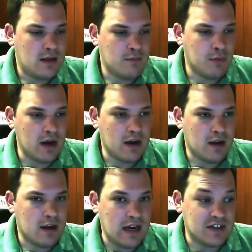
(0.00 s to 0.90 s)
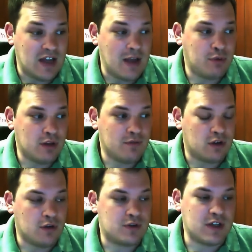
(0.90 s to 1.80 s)
But an example of a
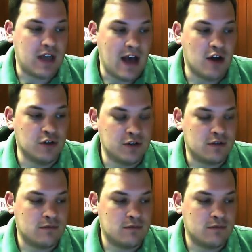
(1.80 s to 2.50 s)
closely held,